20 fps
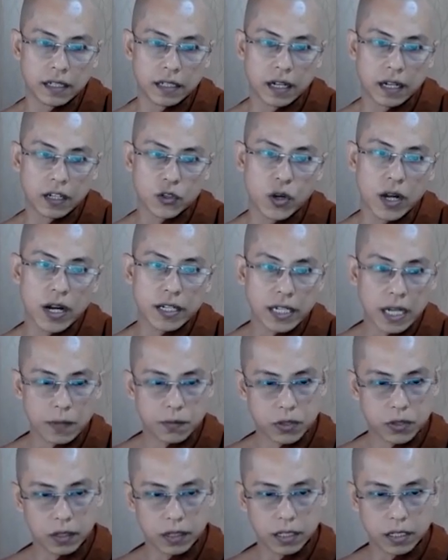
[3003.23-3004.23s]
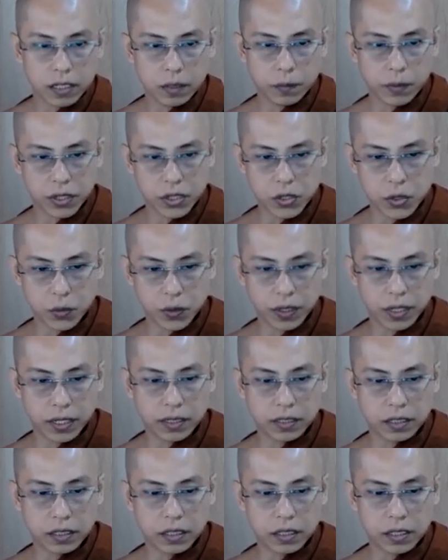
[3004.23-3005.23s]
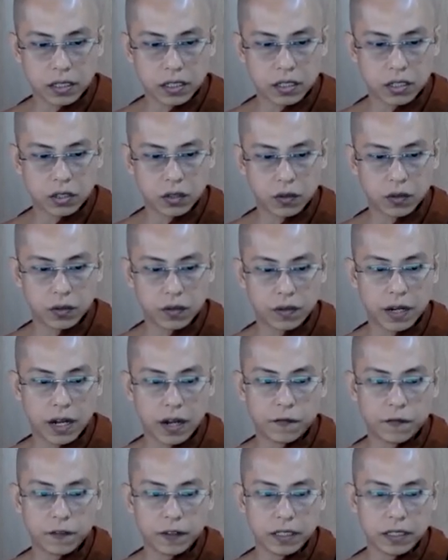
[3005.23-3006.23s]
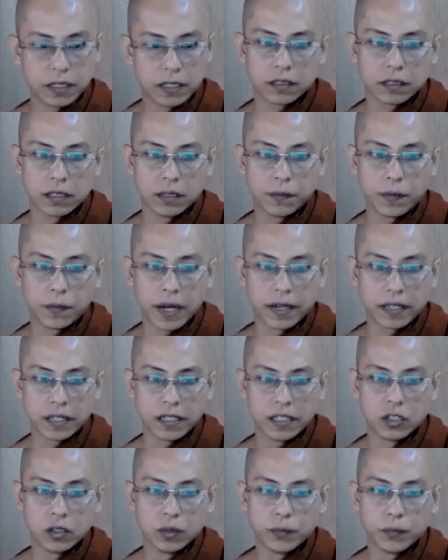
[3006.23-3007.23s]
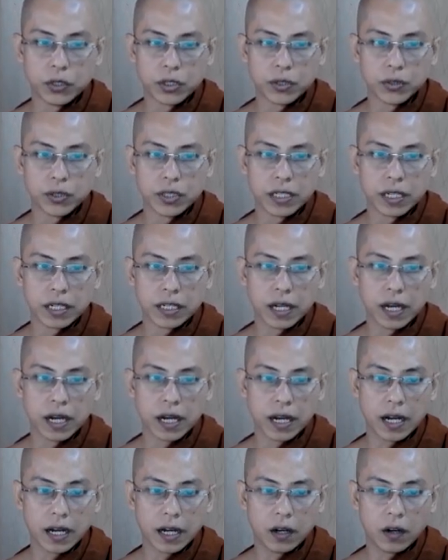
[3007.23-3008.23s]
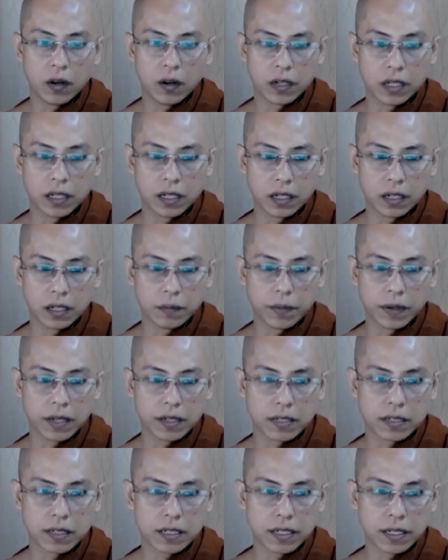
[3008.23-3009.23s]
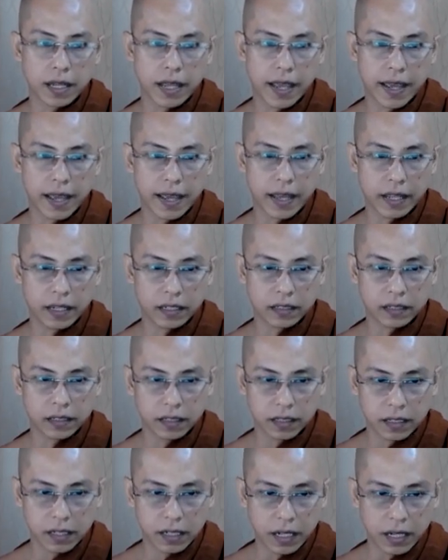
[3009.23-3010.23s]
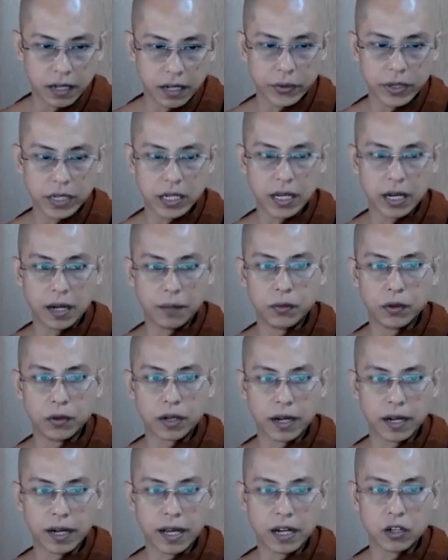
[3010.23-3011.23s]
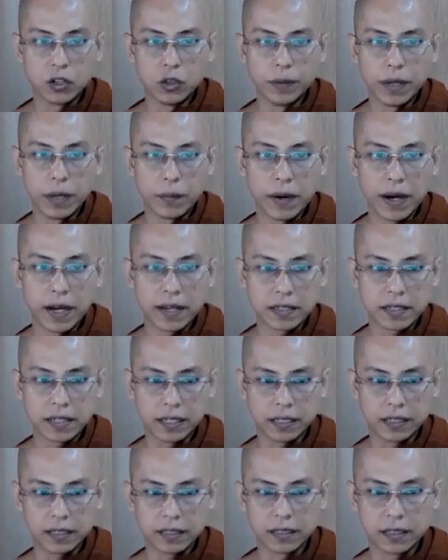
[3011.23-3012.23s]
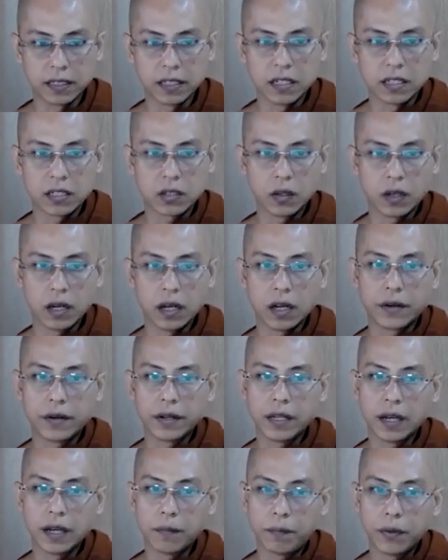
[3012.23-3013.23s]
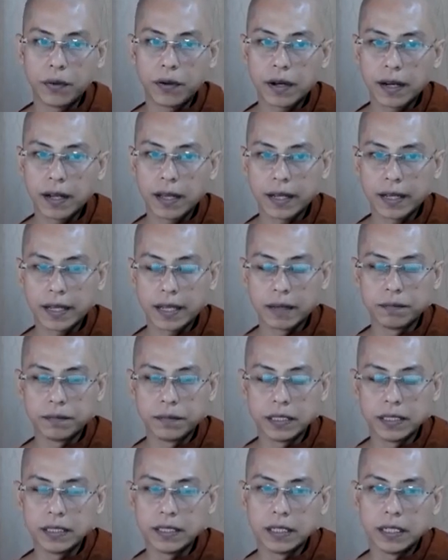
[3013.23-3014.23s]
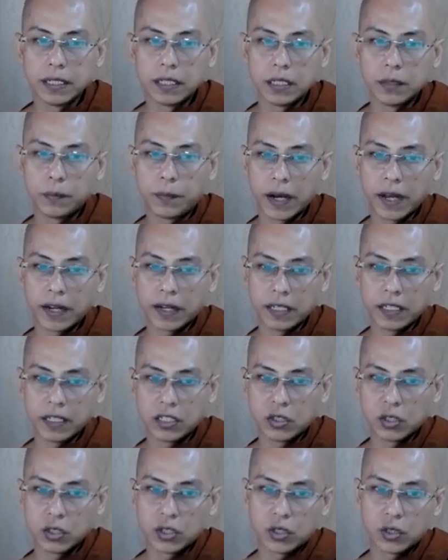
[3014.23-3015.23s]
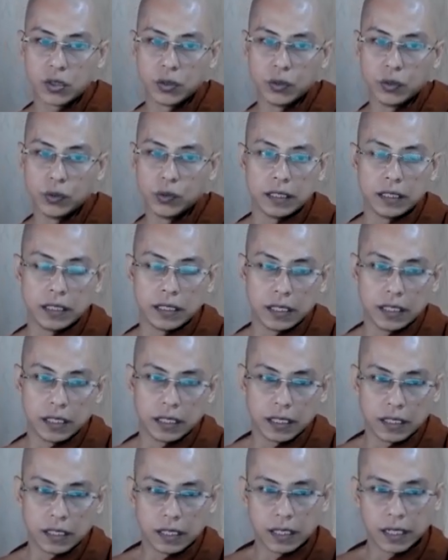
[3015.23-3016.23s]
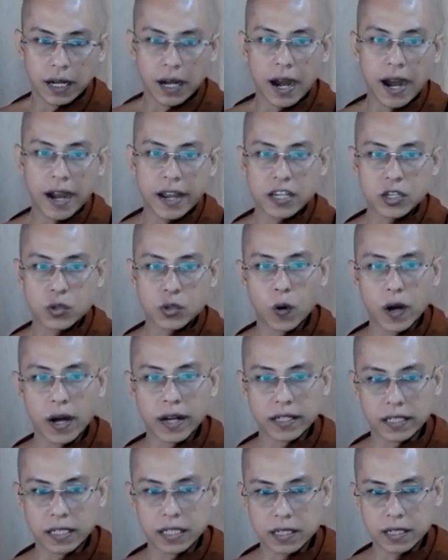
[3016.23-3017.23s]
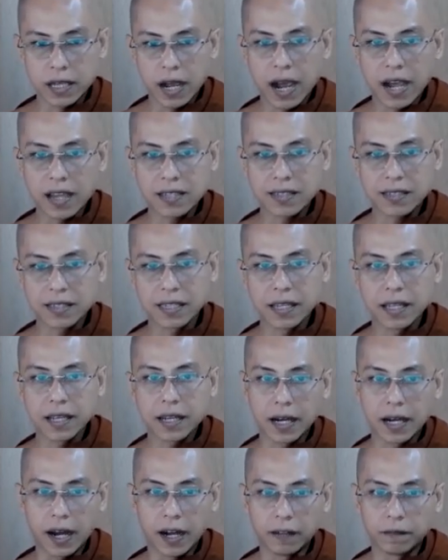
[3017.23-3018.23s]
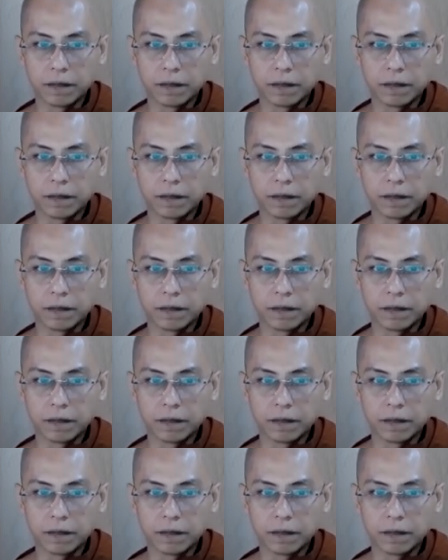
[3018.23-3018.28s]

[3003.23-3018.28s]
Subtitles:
12 types of individual. So roughly divided into Puthujjana, ordinary person, and Ariya Pukala, noble person. So Ariya Pukala can be divided into two. The highest one is Asika